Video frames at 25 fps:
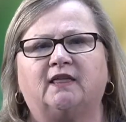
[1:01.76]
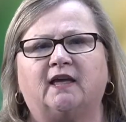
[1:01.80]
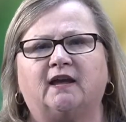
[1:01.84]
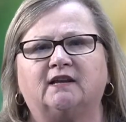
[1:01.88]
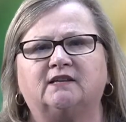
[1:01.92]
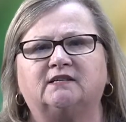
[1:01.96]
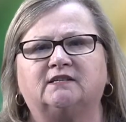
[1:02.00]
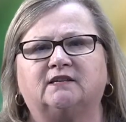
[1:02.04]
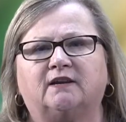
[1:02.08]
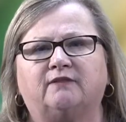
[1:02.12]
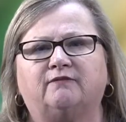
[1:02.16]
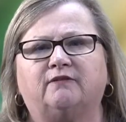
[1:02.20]

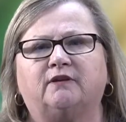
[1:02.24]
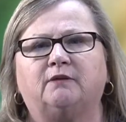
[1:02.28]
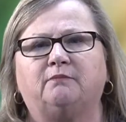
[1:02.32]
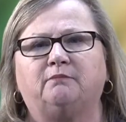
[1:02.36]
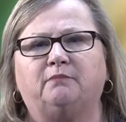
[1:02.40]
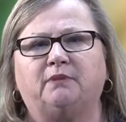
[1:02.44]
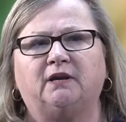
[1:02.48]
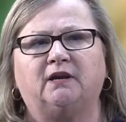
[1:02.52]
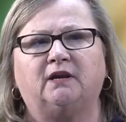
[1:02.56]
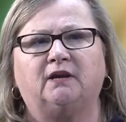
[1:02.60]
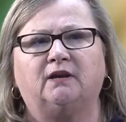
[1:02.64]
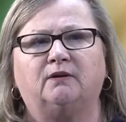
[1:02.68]
Thanksgiving
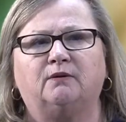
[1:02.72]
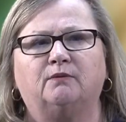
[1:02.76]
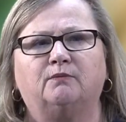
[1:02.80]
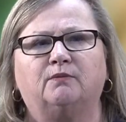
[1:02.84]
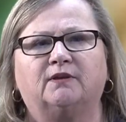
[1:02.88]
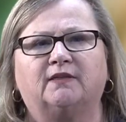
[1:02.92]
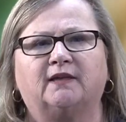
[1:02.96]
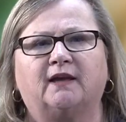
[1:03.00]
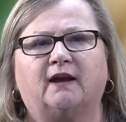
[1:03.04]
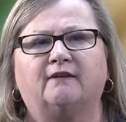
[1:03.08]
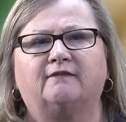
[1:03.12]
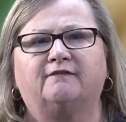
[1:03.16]
be
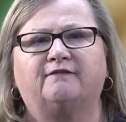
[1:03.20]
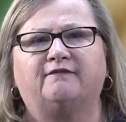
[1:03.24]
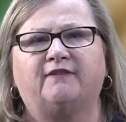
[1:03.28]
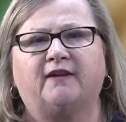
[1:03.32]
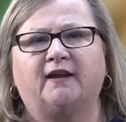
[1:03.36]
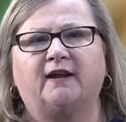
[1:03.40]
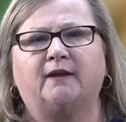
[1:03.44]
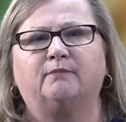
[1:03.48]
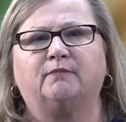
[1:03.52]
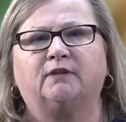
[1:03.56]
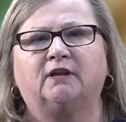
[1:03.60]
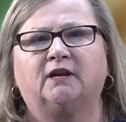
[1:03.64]
without
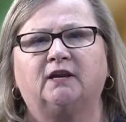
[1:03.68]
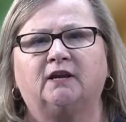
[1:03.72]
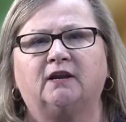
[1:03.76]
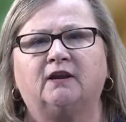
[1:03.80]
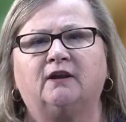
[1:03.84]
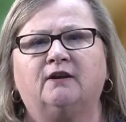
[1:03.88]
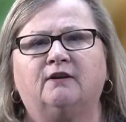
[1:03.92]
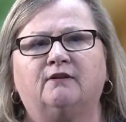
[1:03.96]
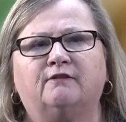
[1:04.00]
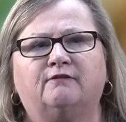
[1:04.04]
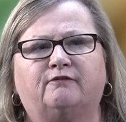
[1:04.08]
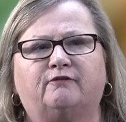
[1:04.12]
family,
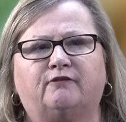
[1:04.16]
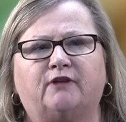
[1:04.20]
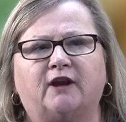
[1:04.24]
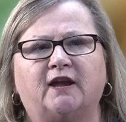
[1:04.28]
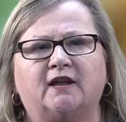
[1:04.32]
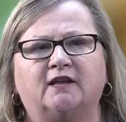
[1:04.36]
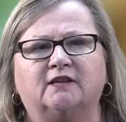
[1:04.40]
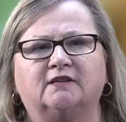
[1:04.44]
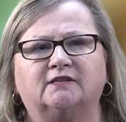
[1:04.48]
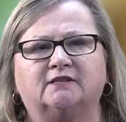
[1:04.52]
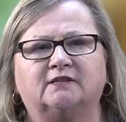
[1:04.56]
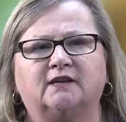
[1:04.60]

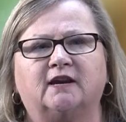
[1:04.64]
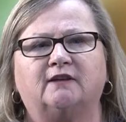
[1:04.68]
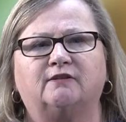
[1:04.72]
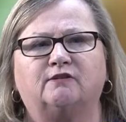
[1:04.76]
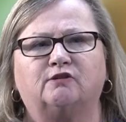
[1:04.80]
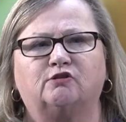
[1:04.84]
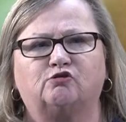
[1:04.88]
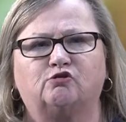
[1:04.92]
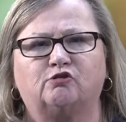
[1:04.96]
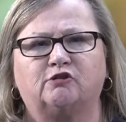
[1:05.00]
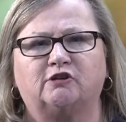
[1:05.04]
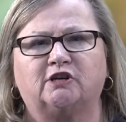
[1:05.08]
friends, and
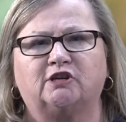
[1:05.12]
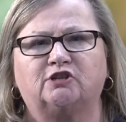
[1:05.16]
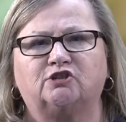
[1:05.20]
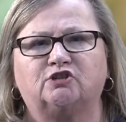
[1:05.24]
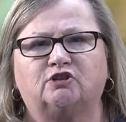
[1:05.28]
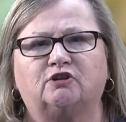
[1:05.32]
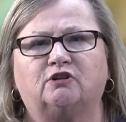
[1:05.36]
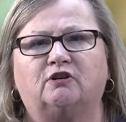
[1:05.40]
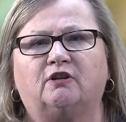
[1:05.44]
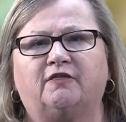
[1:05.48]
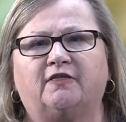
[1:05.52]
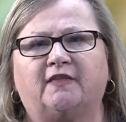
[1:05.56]
the
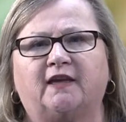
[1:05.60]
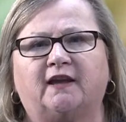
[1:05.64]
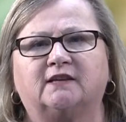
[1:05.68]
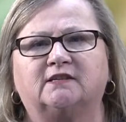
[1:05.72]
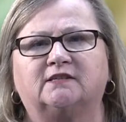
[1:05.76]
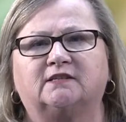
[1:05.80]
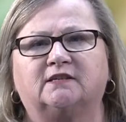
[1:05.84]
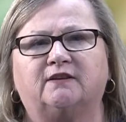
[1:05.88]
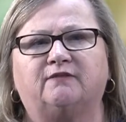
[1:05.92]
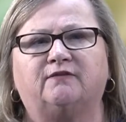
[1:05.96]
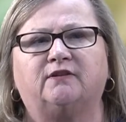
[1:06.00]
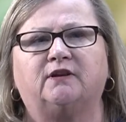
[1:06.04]
traditional
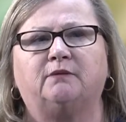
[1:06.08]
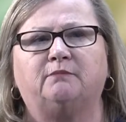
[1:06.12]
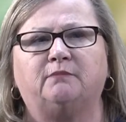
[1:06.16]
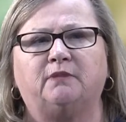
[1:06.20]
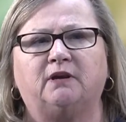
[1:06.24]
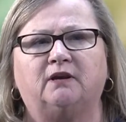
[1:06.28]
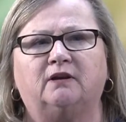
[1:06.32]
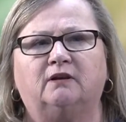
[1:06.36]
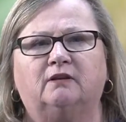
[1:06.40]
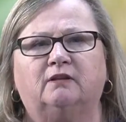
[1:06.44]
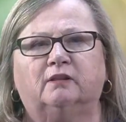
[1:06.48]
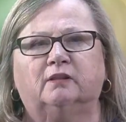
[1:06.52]
Thanksgiving
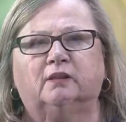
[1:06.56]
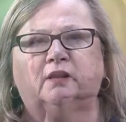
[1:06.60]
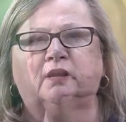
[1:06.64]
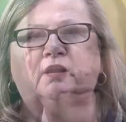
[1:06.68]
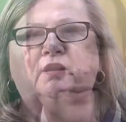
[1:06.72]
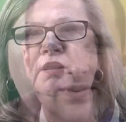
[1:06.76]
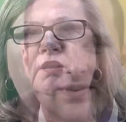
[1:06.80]
meal.